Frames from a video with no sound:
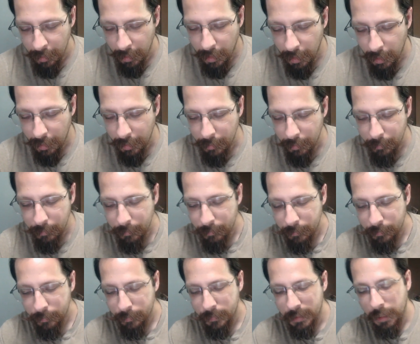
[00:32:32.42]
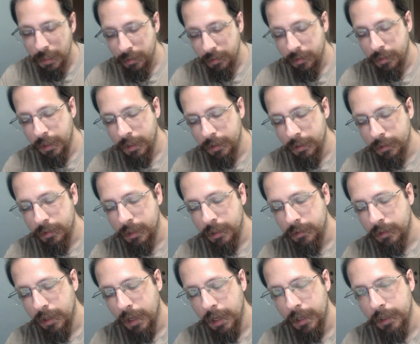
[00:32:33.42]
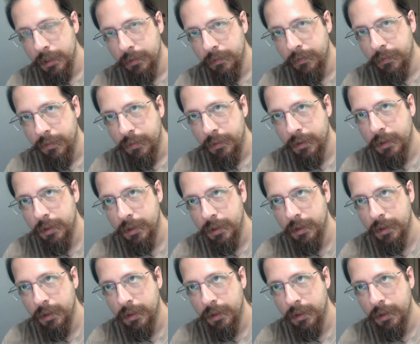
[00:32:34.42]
Um, the other thing that kind of